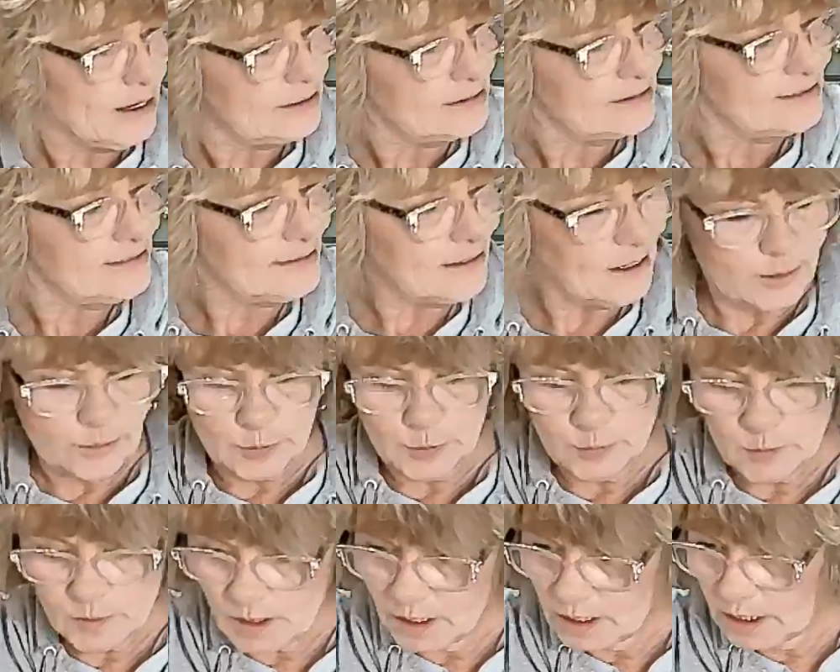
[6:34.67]
So
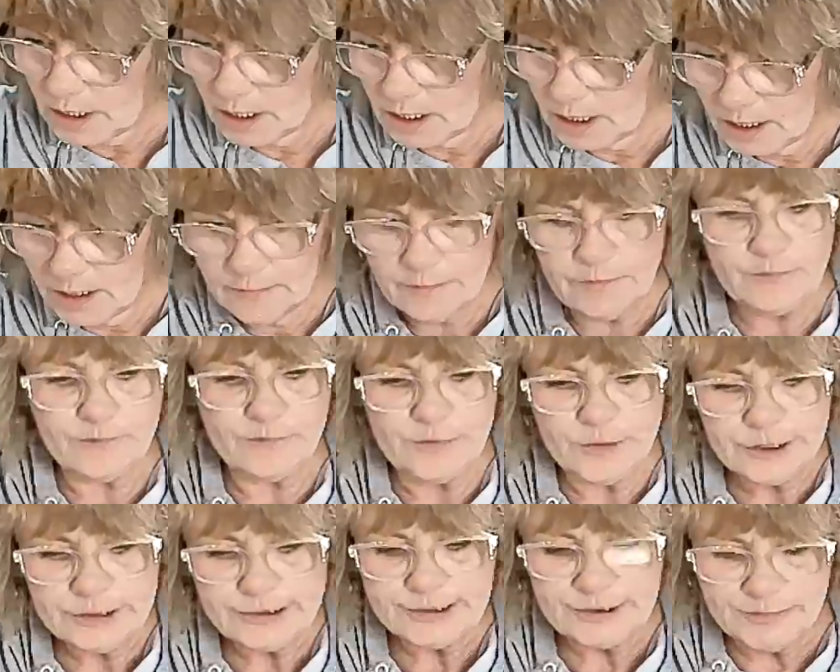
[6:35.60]

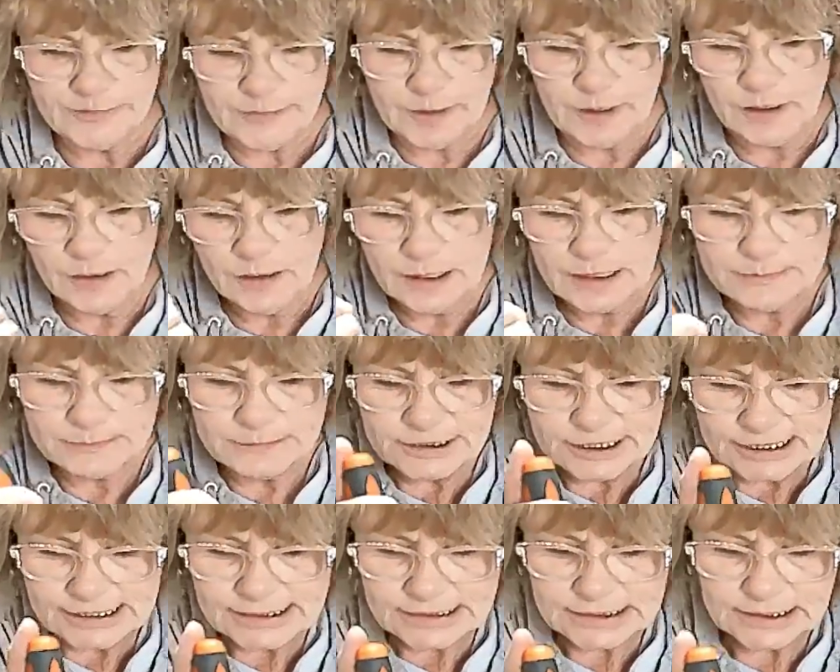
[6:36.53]
first of all, I'm
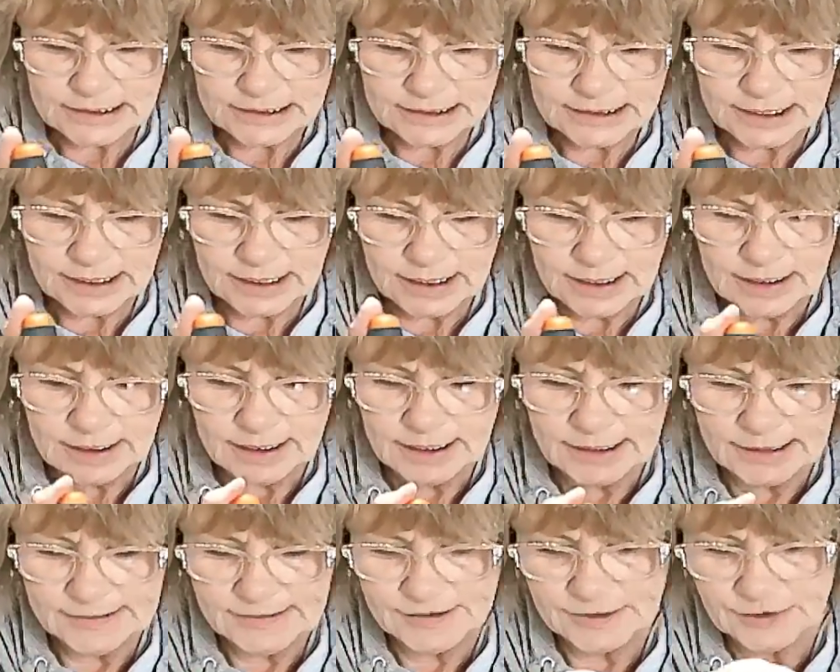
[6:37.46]
just going to
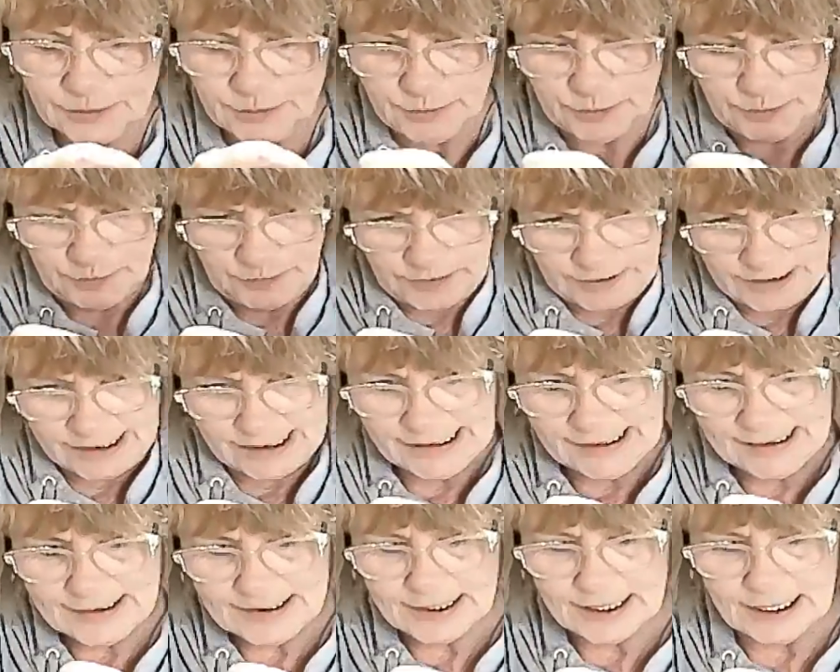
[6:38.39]
unscrew
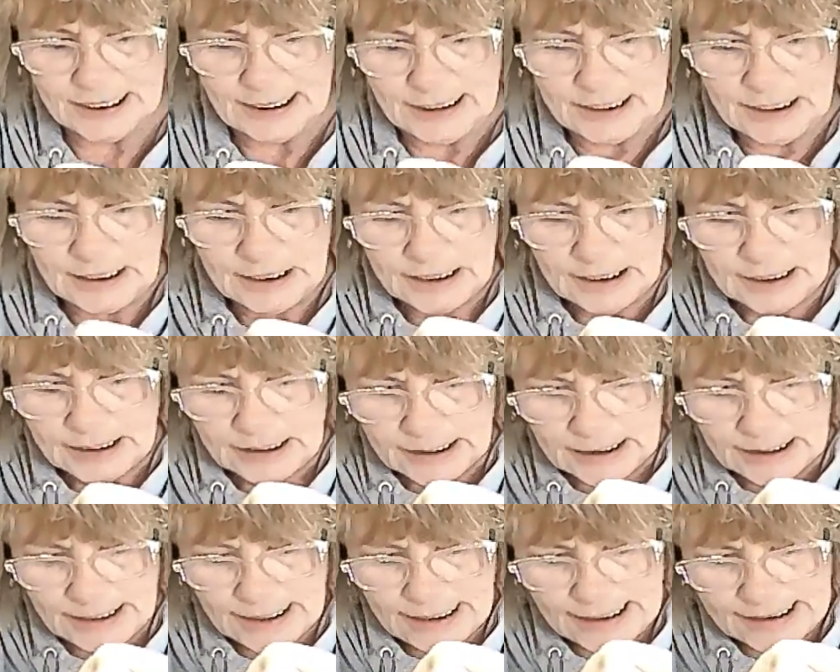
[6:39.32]
this
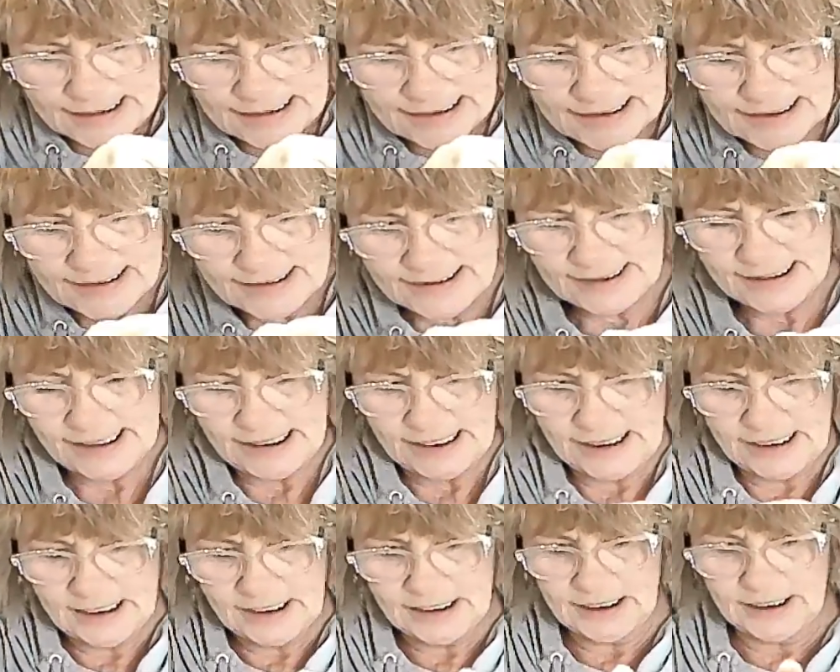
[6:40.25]
and
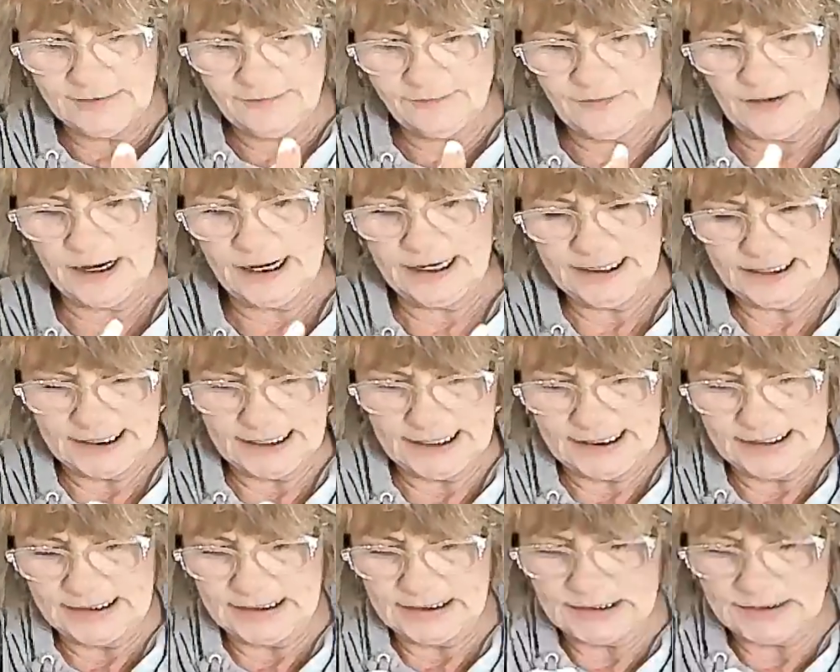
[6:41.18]
see if I
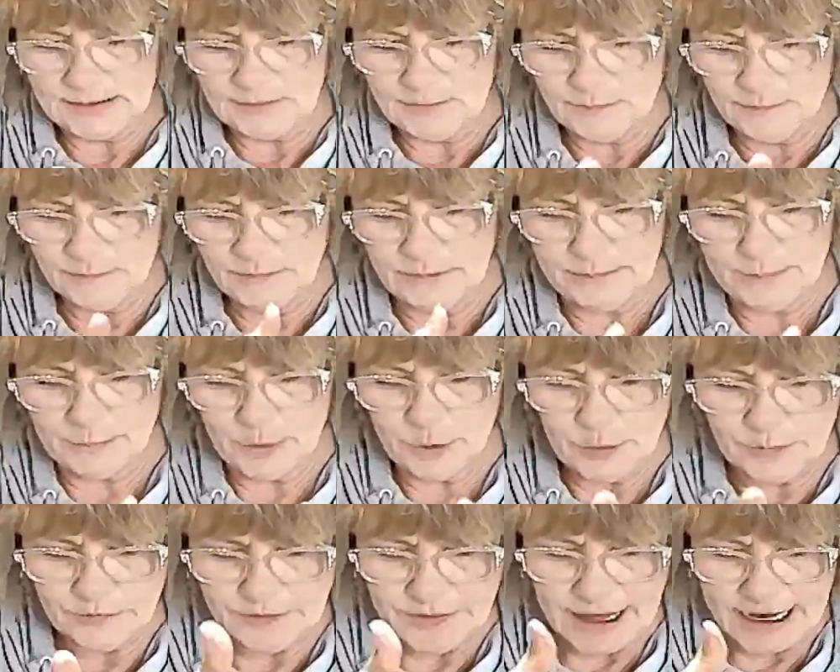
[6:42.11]
can
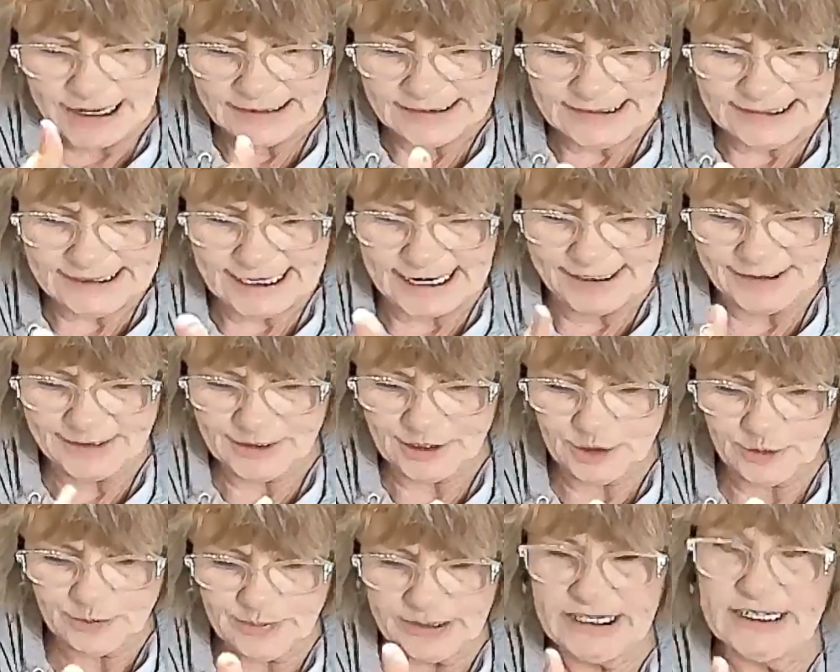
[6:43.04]
remove that
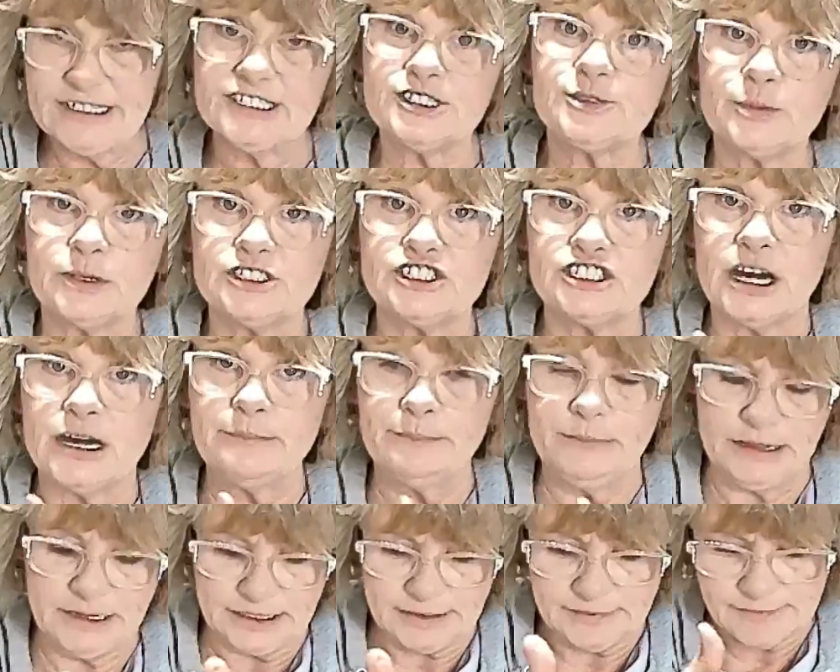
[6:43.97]
center piece, which I
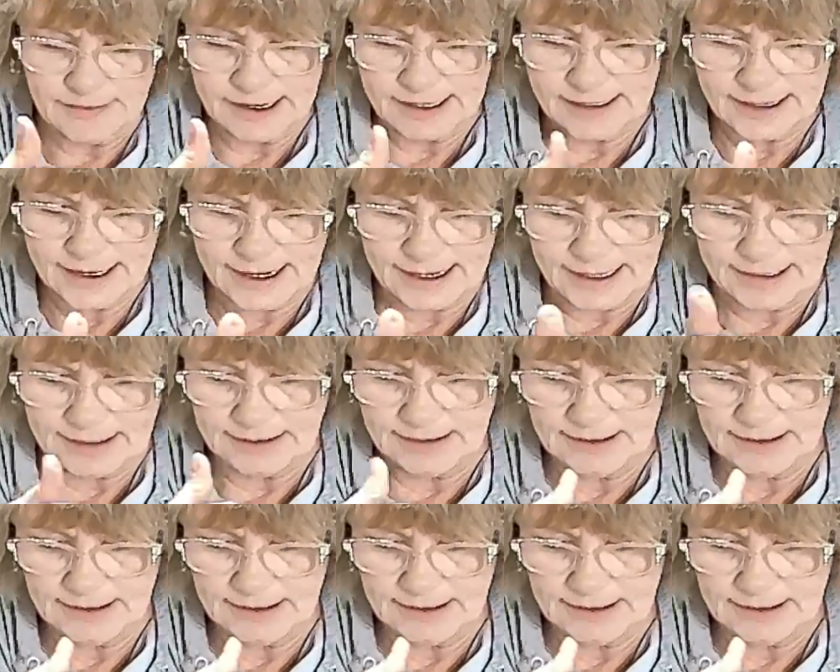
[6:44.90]
believe I can.